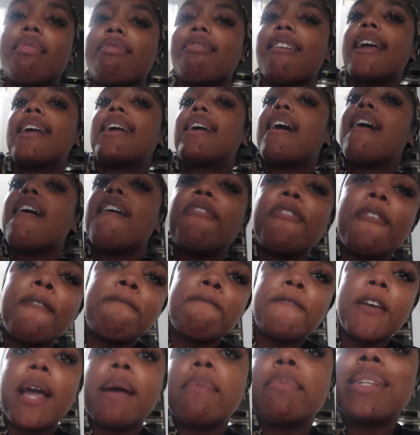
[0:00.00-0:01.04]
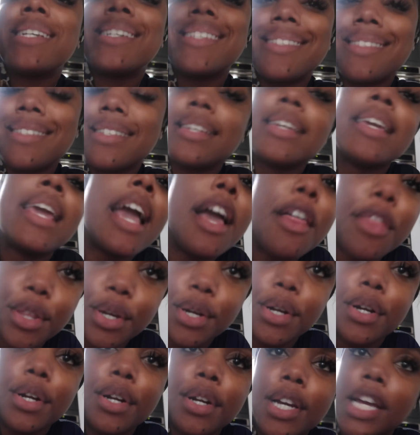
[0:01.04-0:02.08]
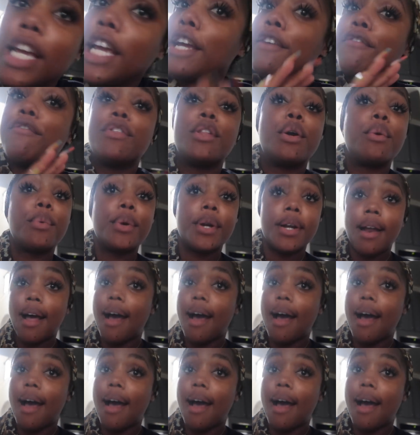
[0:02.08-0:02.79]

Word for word: like the family is together, even though we're